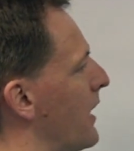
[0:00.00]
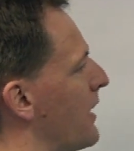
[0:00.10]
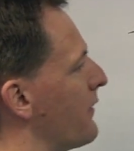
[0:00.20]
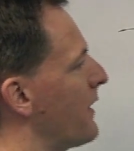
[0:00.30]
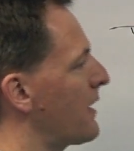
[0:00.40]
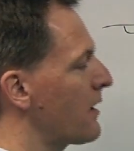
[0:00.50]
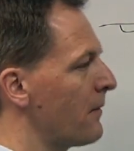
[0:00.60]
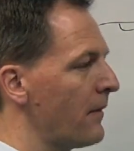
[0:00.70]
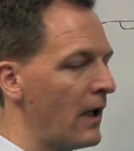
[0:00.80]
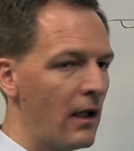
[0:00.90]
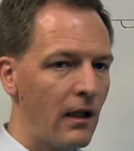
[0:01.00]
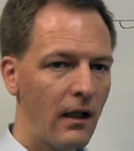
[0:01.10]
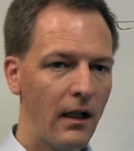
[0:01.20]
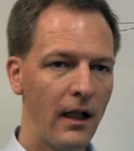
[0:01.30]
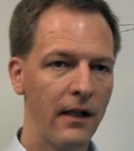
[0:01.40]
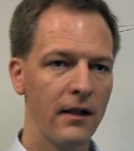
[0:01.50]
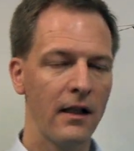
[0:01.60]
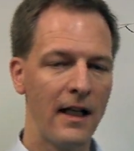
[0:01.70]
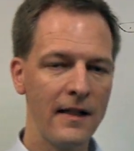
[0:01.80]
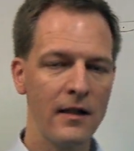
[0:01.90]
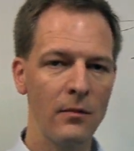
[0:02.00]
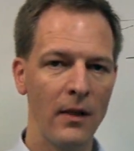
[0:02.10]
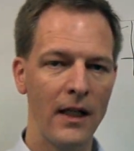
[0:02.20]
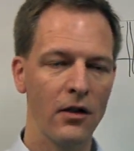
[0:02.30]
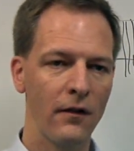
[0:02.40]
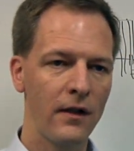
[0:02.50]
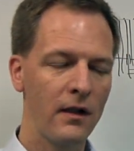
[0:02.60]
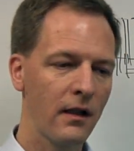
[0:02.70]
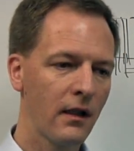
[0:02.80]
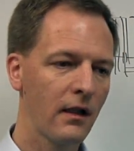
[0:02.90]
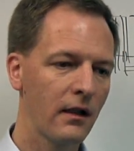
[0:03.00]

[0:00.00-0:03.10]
and a victim, and an estimate of the